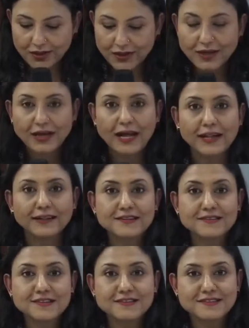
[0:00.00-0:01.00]
And this
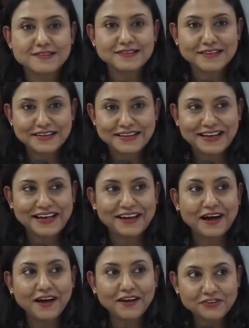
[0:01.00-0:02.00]
is an
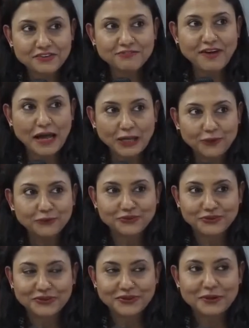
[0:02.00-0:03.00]
undervalued
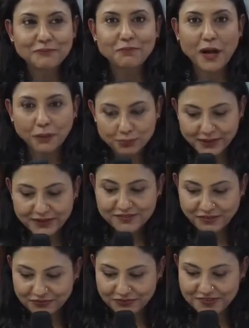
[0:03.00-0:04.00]
public
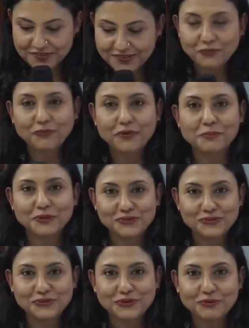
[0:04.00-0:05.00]
service that women
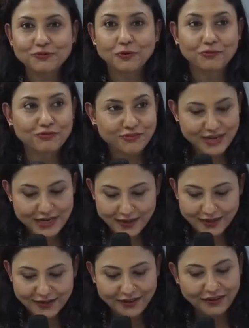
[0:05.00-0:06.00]
do for free,
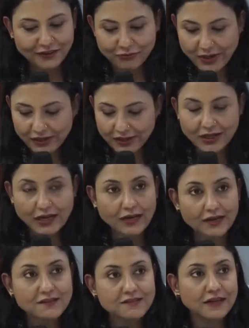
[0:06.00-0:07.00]

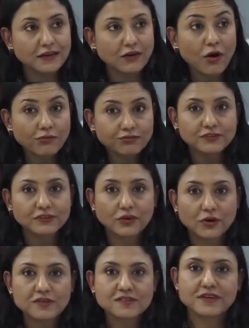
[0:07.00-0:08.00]
unrecognized, and often
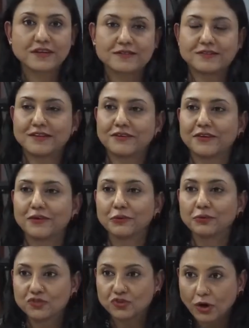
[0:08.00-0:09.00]
cost us their
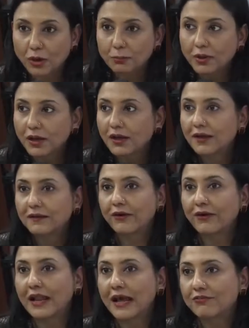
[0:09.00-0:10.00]
own job, their
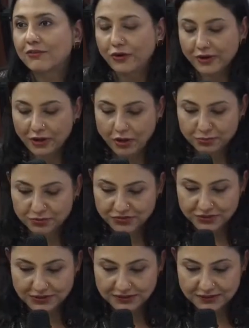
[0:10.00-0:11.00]
life learning
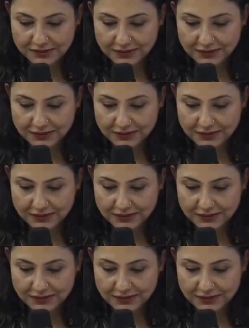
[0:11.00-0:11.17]
opportunity.